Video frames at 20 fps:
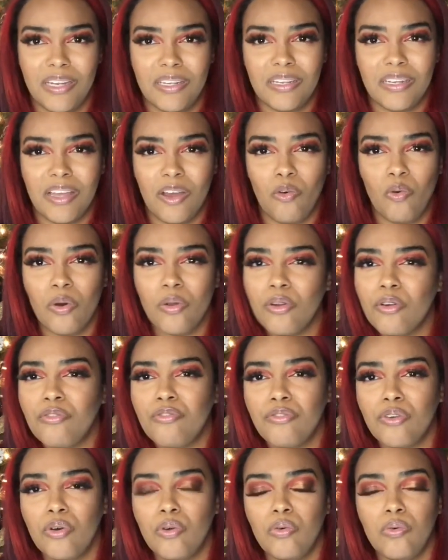order
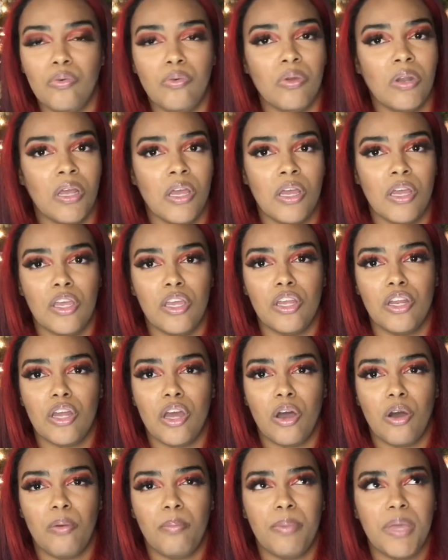food, you know,
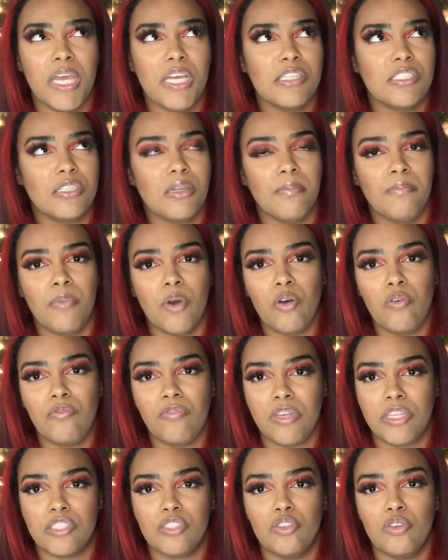pick some movies,
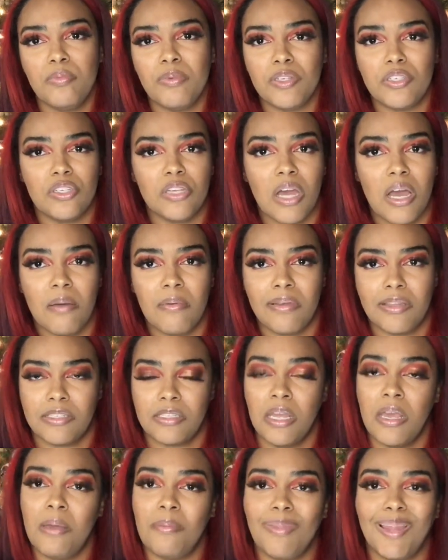do pajamas,
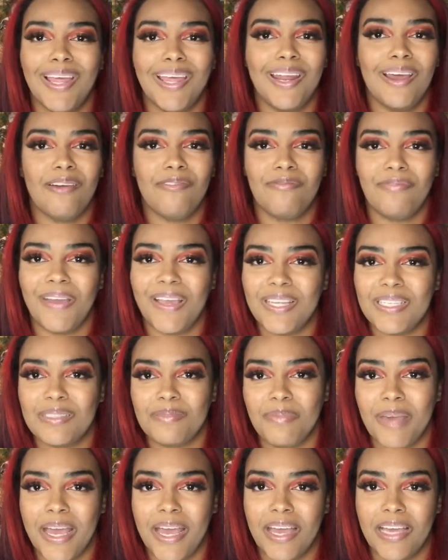plan out face
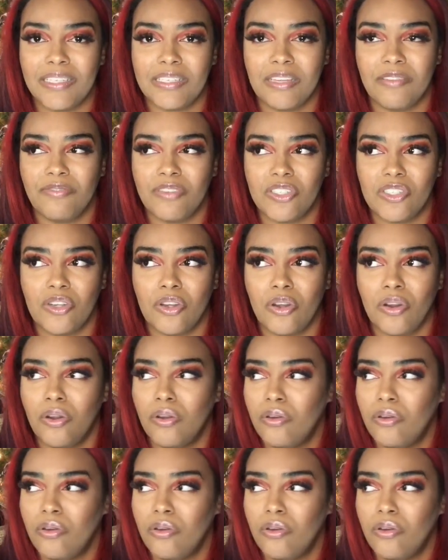masks if it's girls,